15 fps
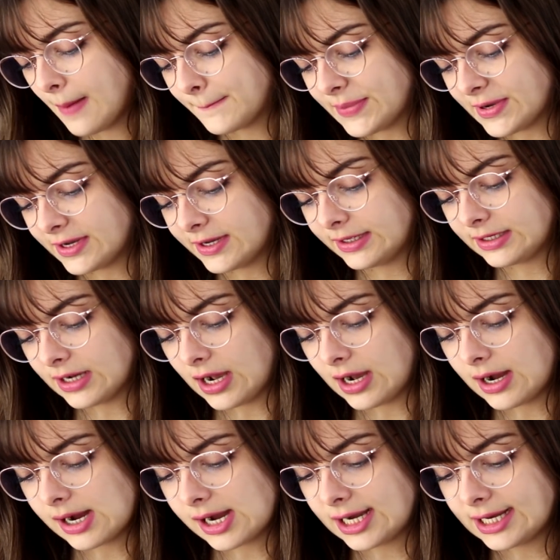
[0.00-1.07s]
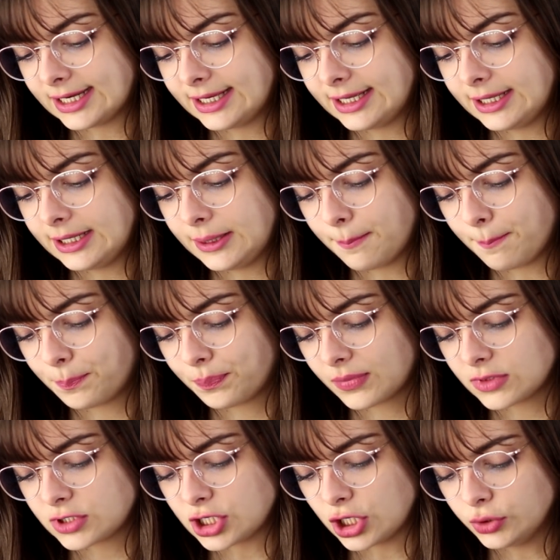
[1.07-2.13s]
but I
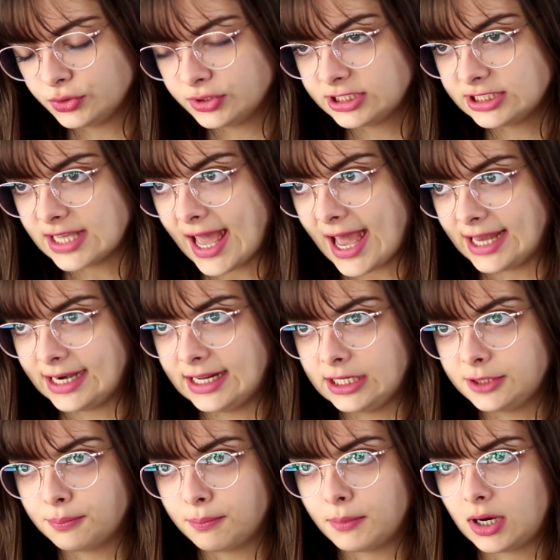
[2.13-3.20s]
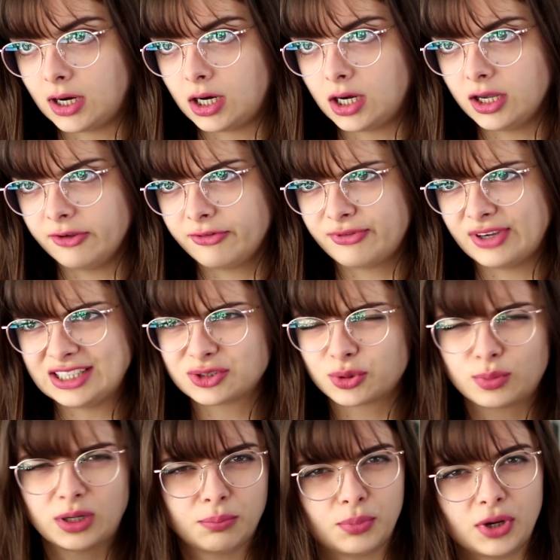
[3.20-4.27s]
don't edit my face
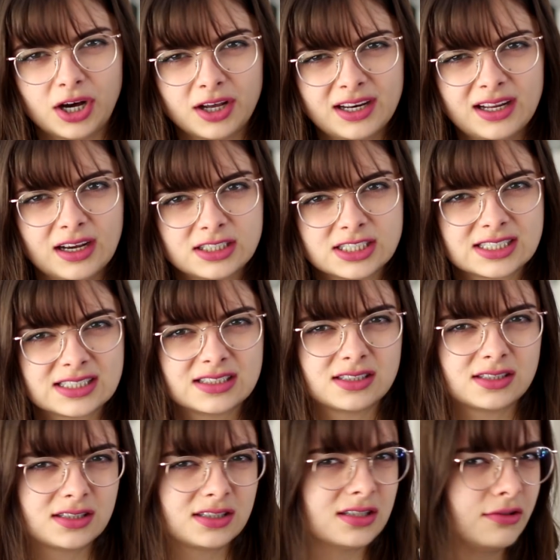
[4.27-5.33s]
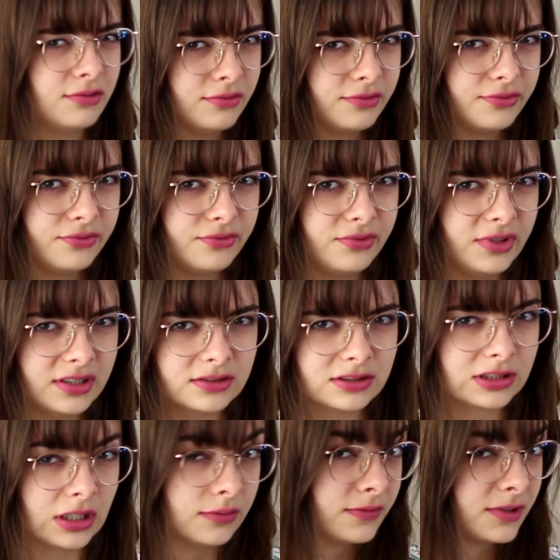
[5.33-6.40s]
or my body. I just don't feel
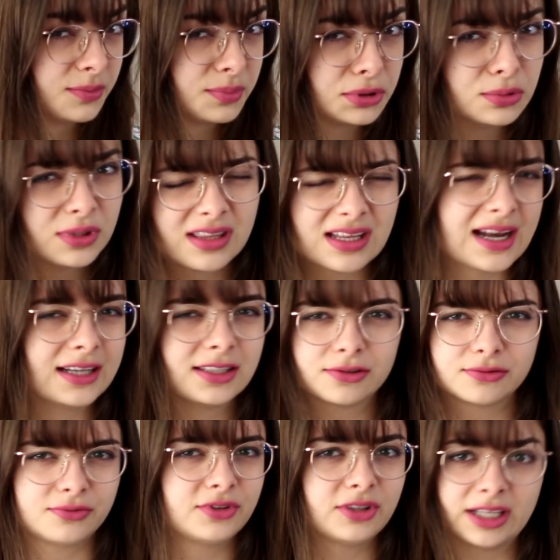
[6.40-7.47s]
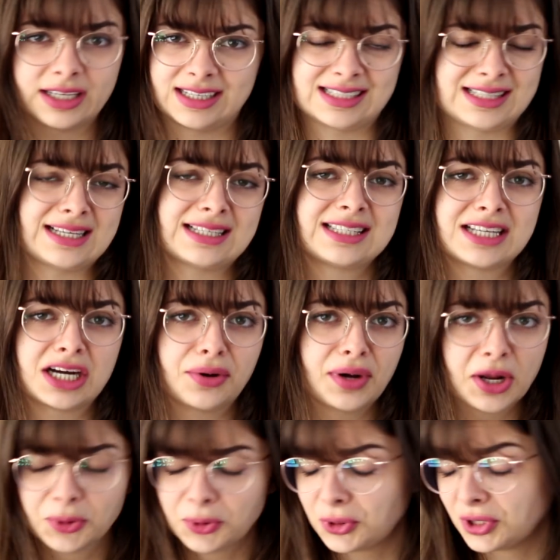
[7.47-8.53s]
comfortable with that. I don't feel like it's
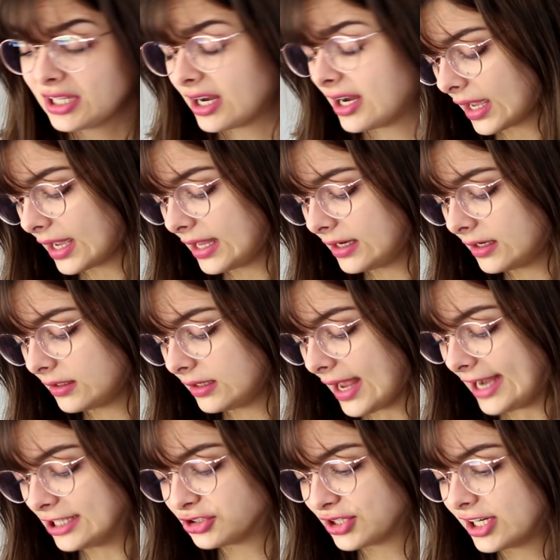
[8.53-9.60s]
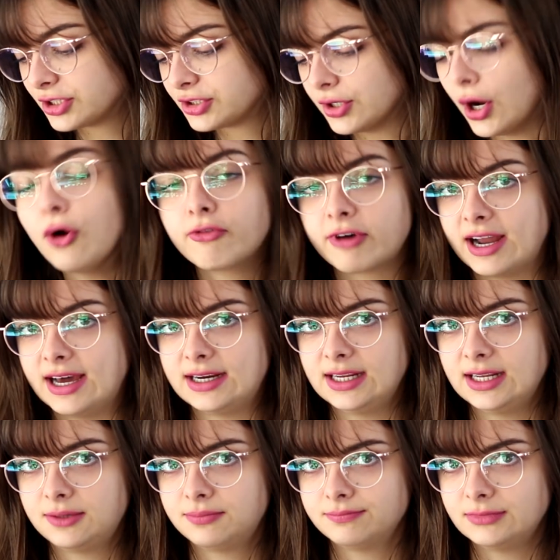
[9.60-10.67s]
necessary at all. And yeah, I try not to over
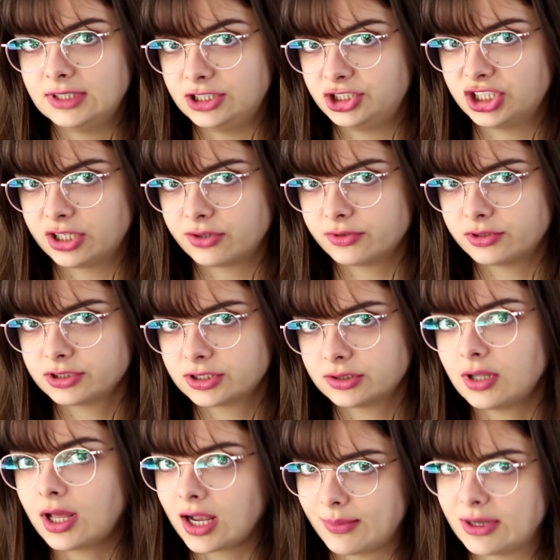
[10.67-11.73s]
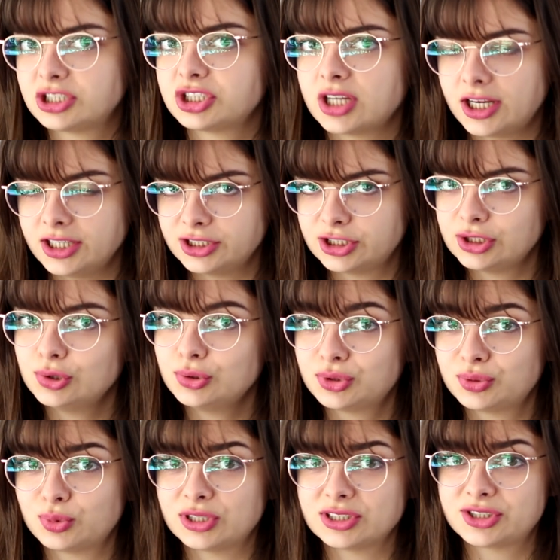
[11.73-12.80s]
edit in general. So like I mentioned, I do
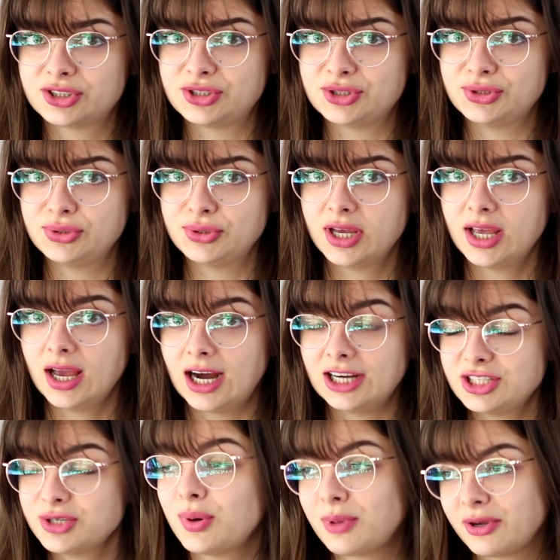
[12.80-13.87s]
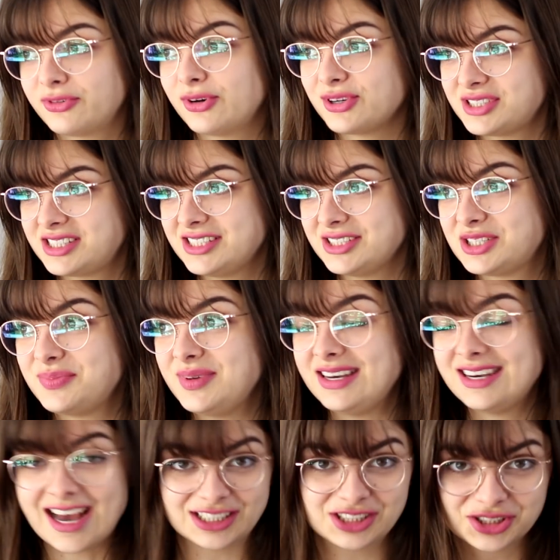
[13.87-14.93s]
want my photos still to be
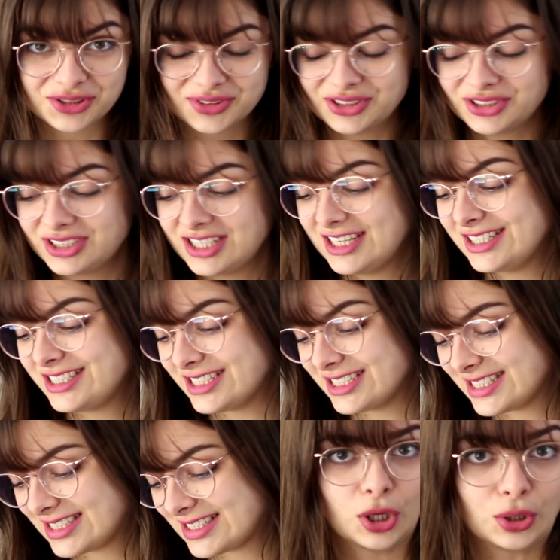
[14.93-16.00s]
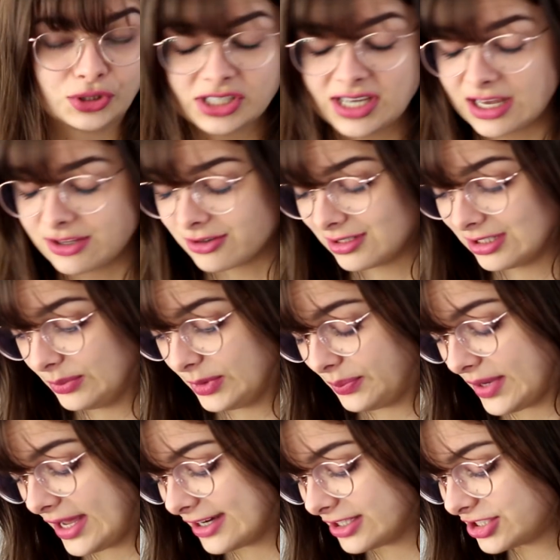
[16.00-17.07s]
natural, just go together a little
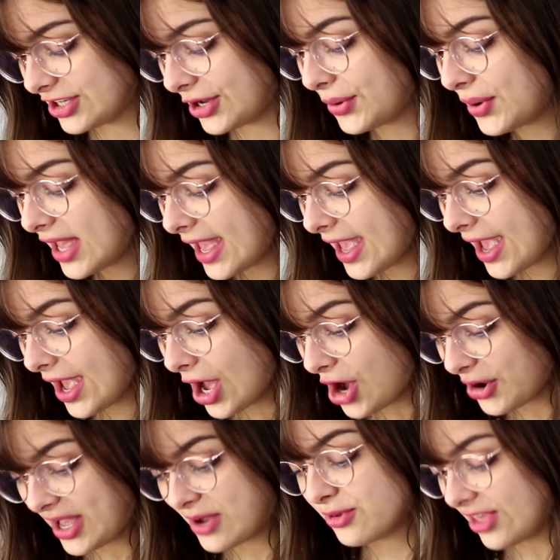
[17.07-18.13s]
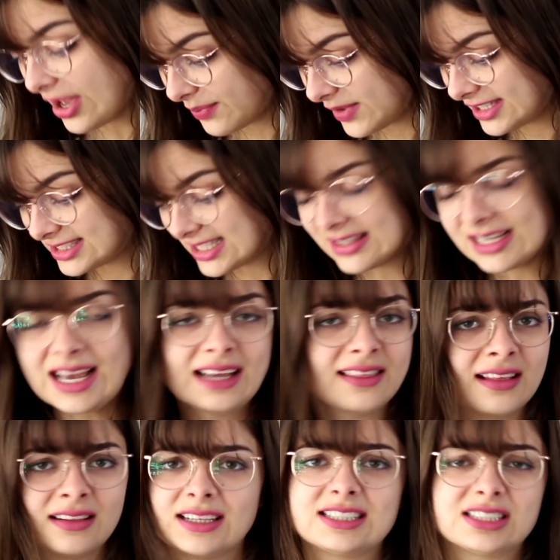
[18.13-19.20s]
bit better. So okay, with that being said, then I
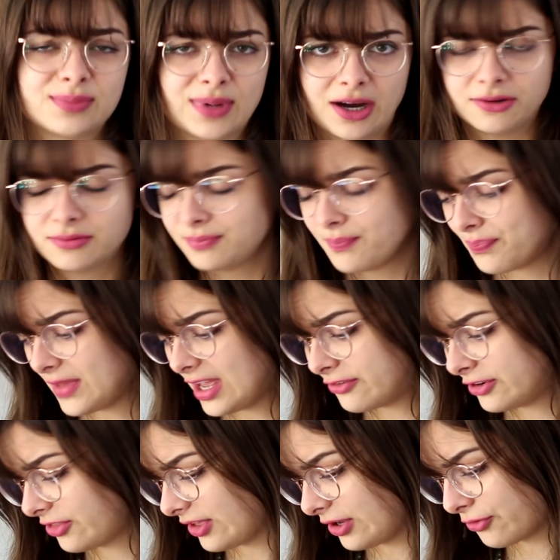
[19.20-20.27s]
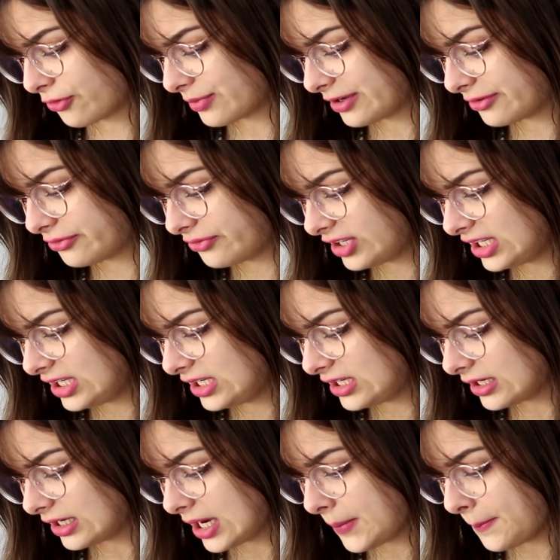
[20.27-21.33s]
think that's about everything for my feed.
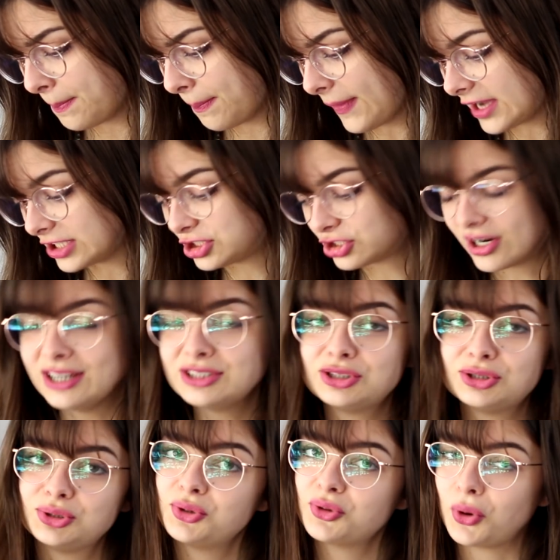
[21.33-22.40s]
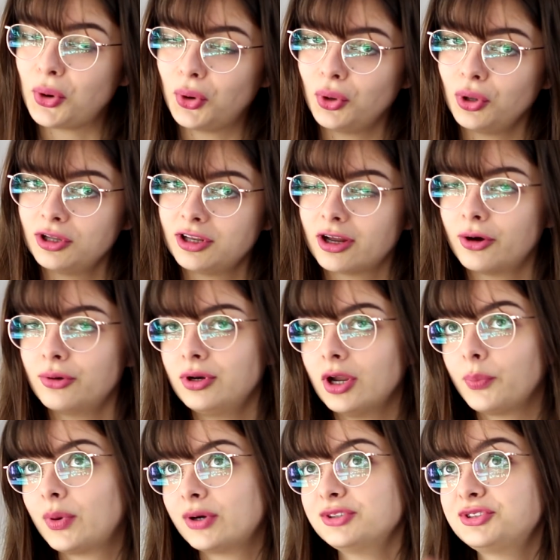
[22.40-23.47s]
I try to do the whole, you know,
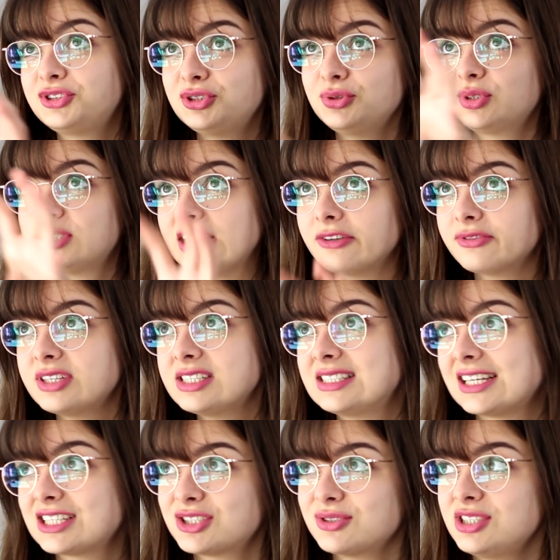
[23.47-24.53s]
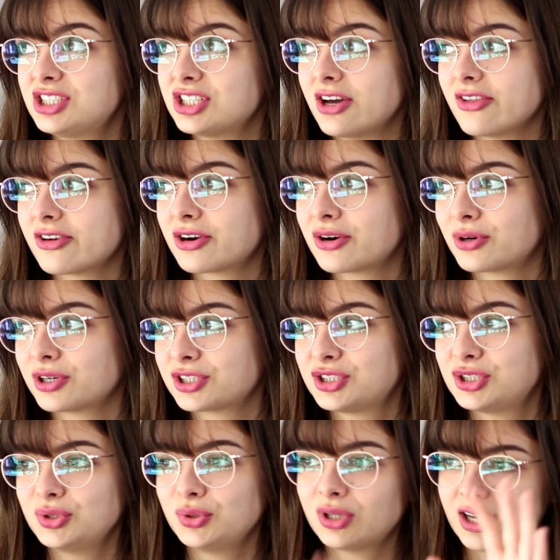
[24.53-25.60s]
not post two selfies next to each other or
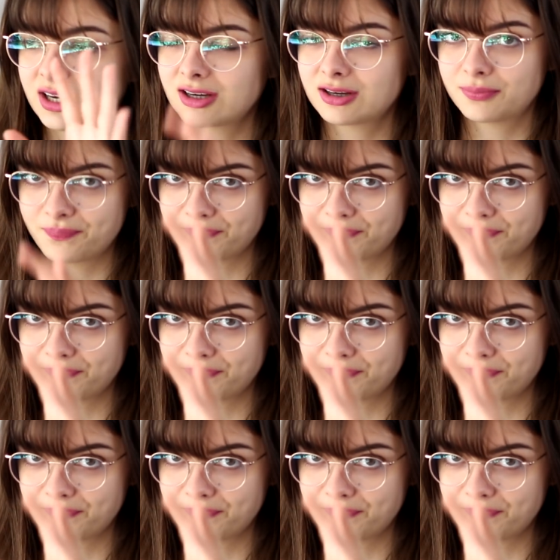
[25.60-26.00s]
two like